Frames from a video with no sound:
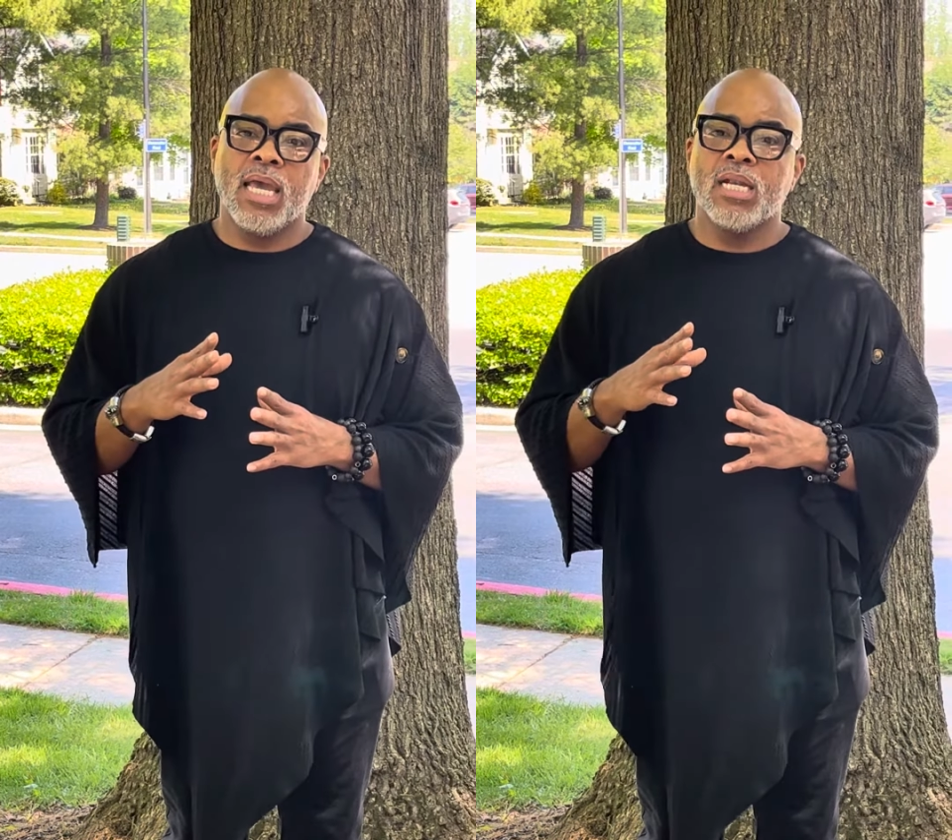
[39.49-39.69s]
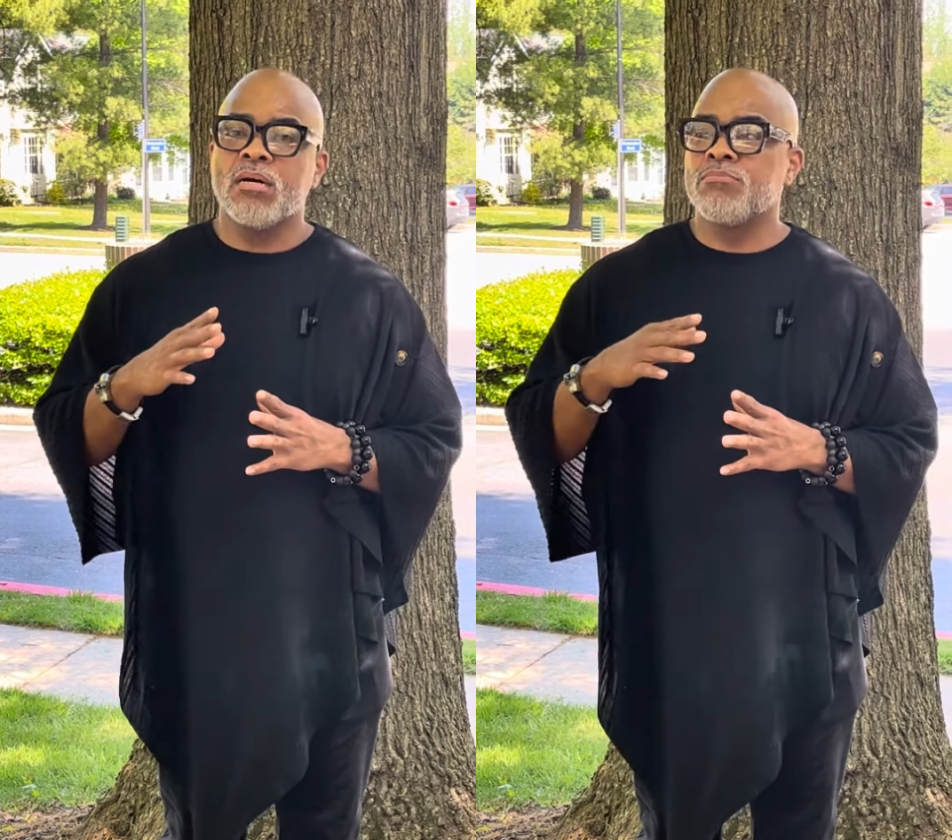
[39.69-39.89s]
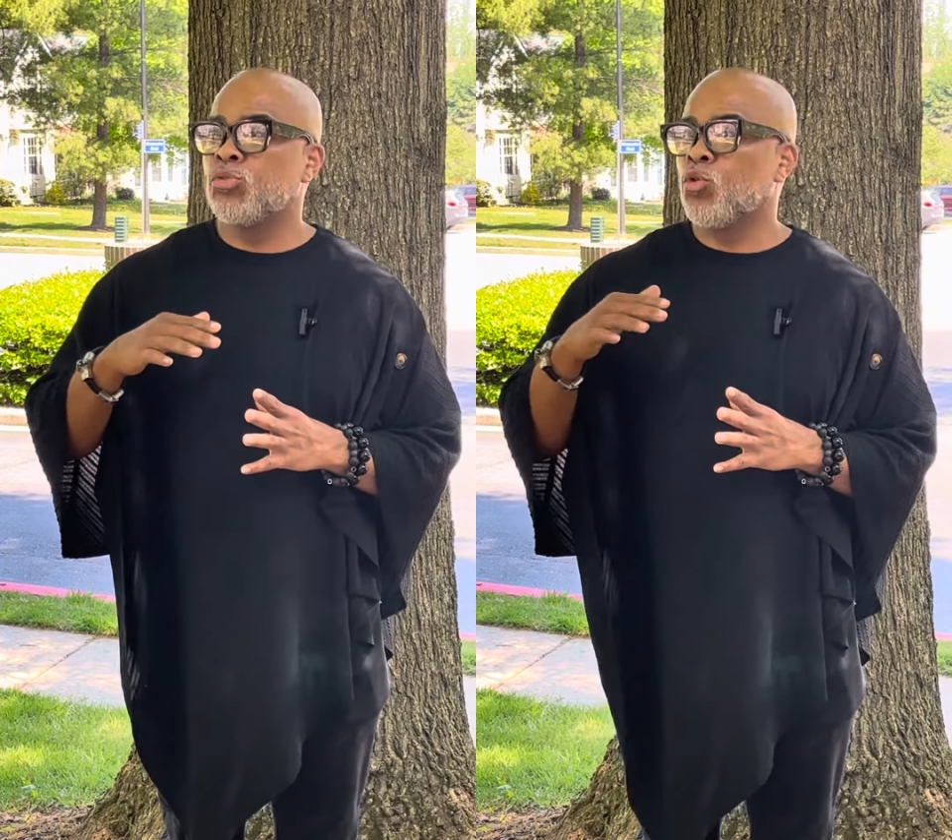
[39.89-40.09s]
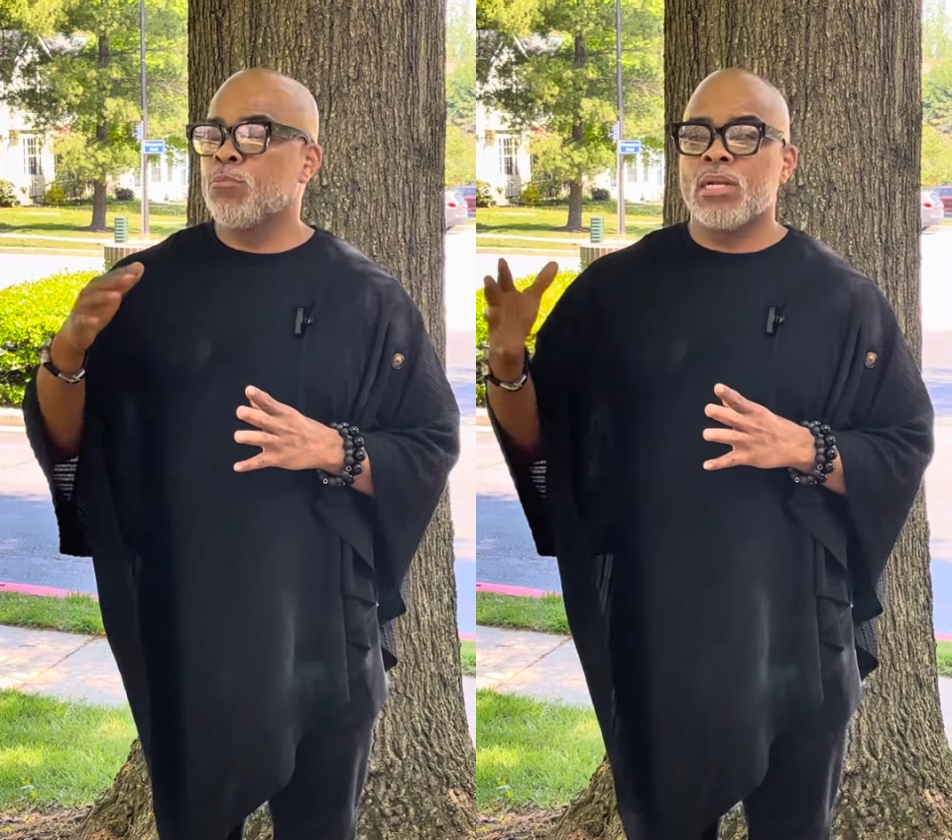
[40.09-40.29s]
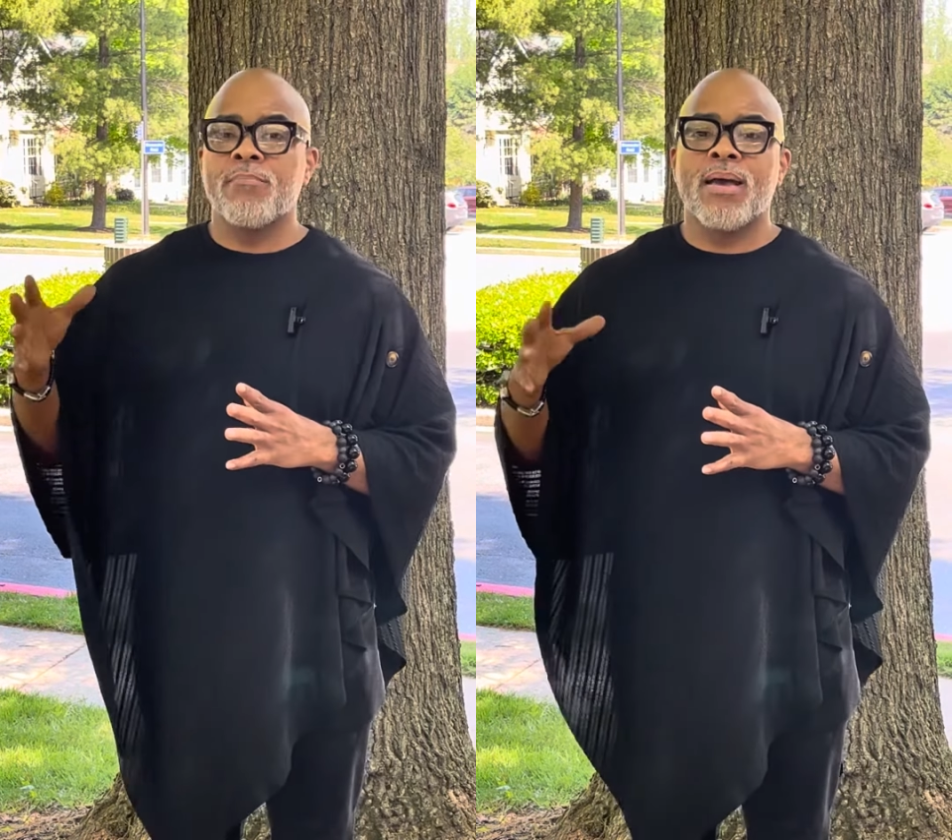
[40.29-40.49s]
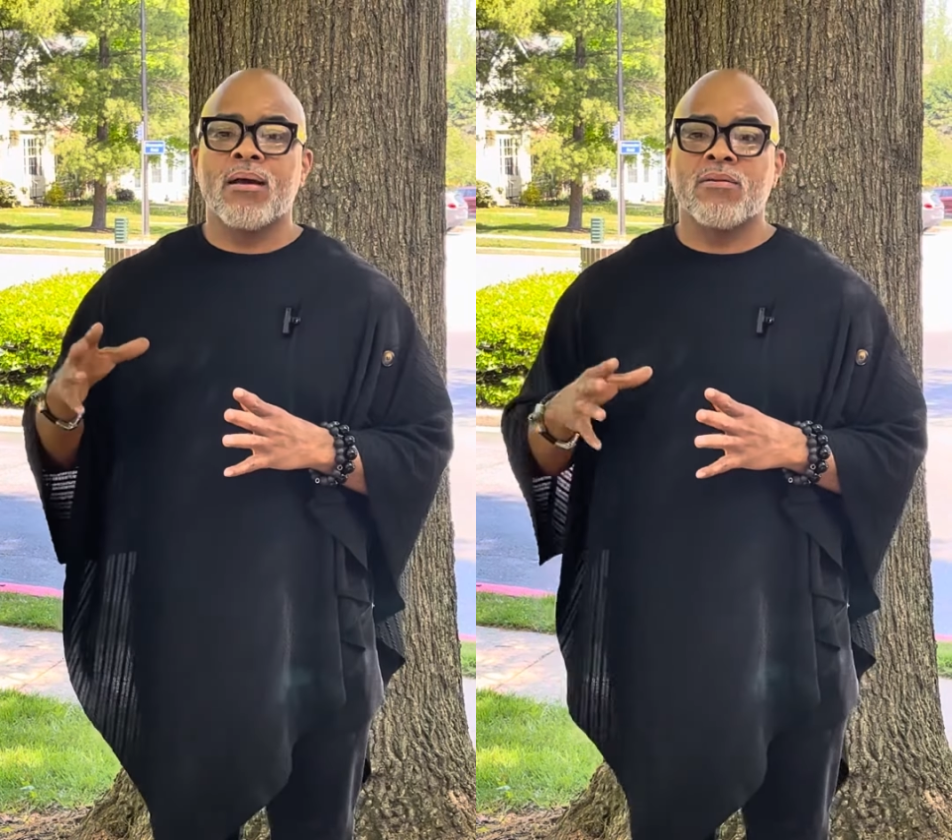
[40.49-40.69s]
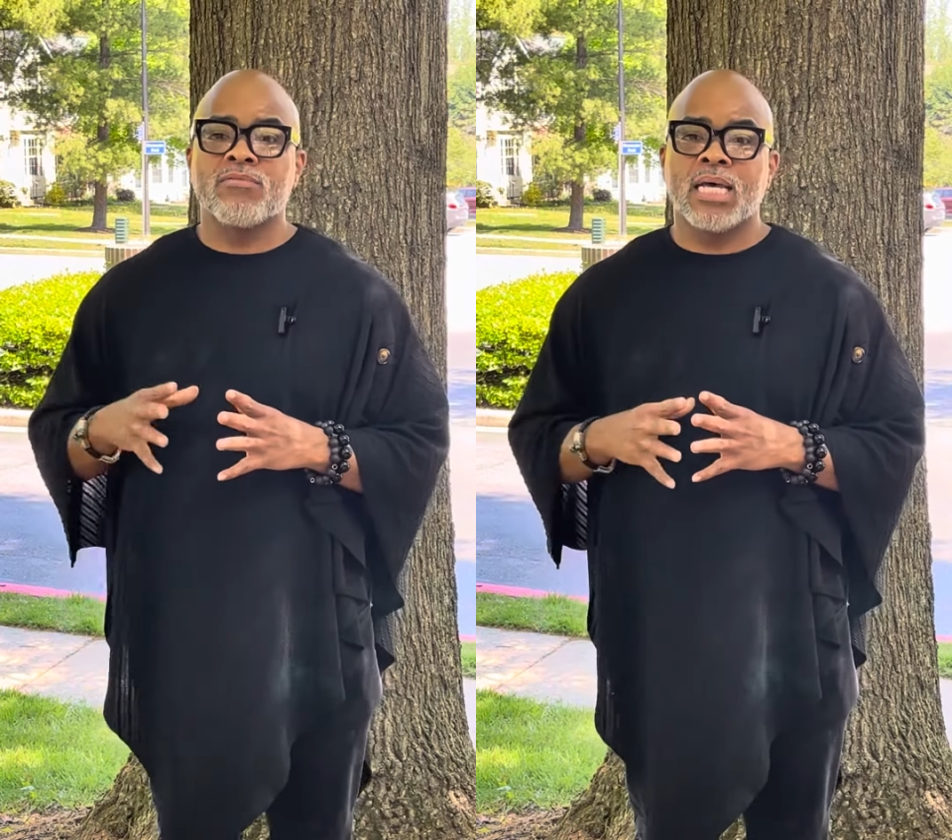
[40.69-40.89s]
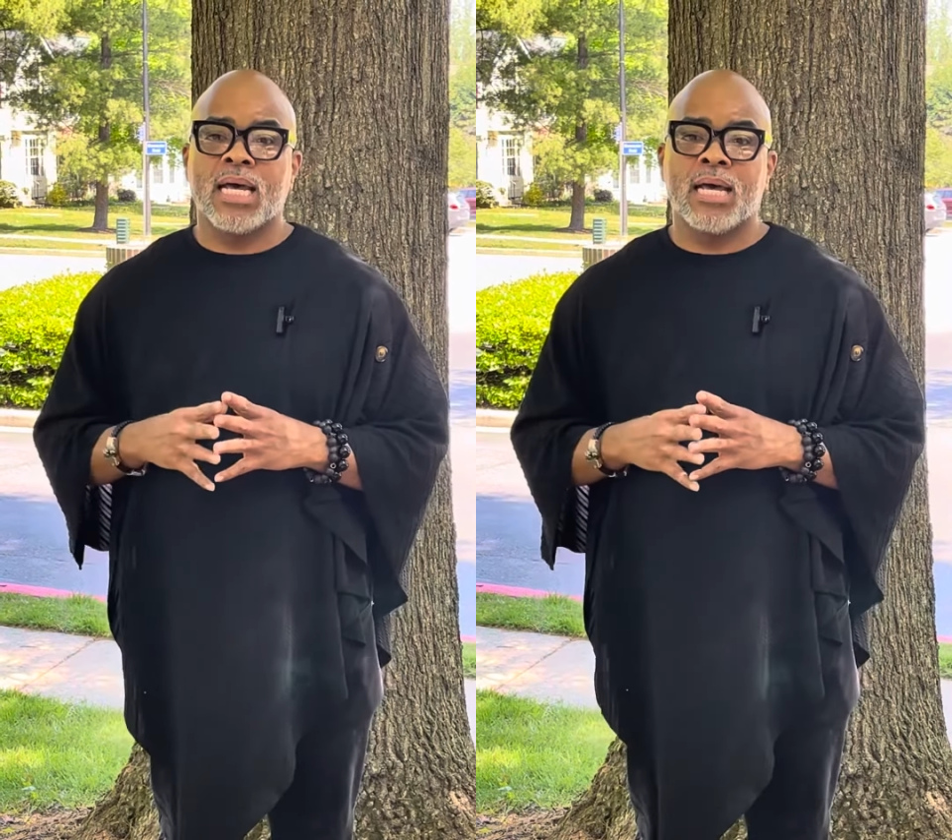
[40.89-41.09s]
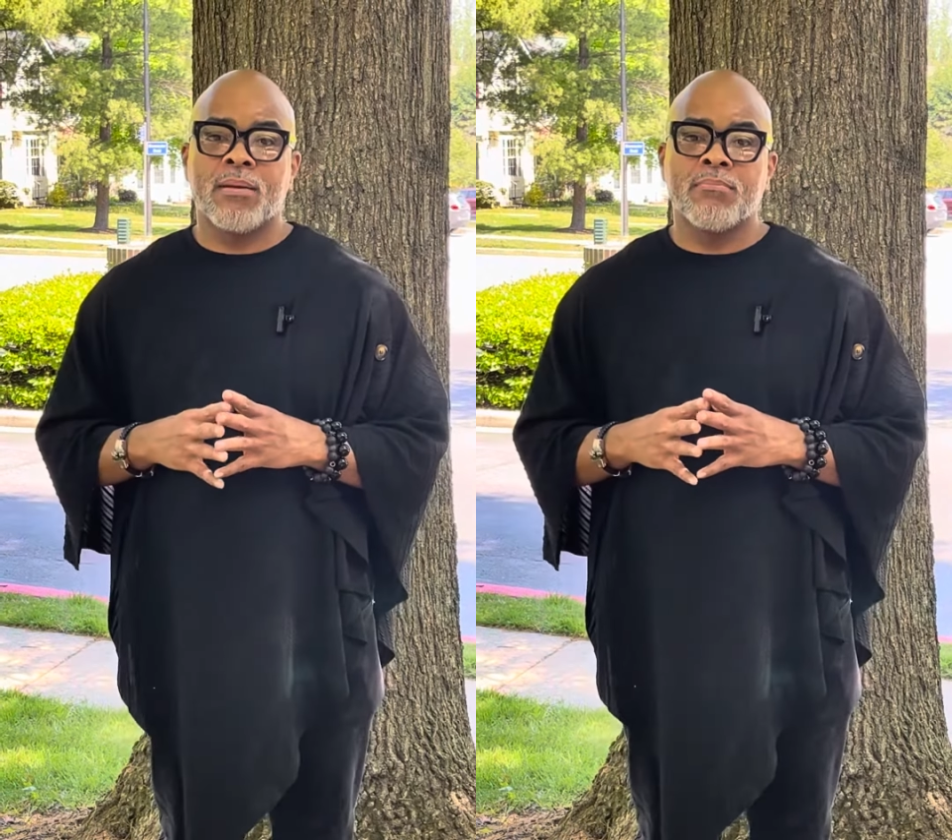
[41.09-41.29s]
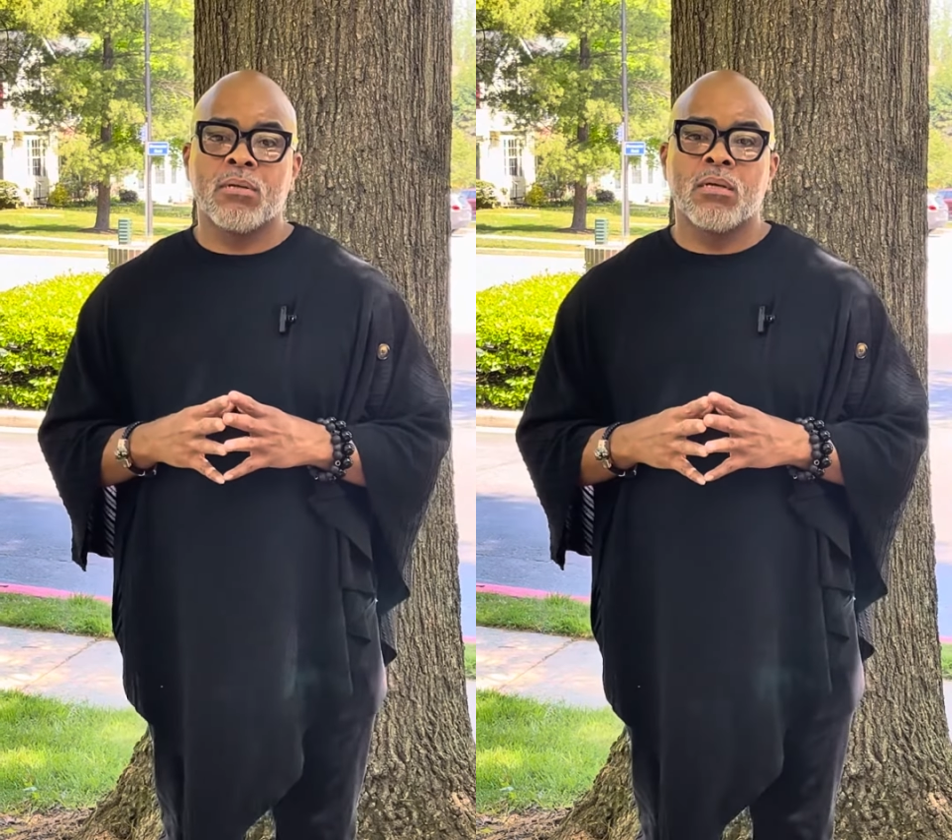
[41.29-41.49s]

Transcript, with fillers: an absorbent amount of time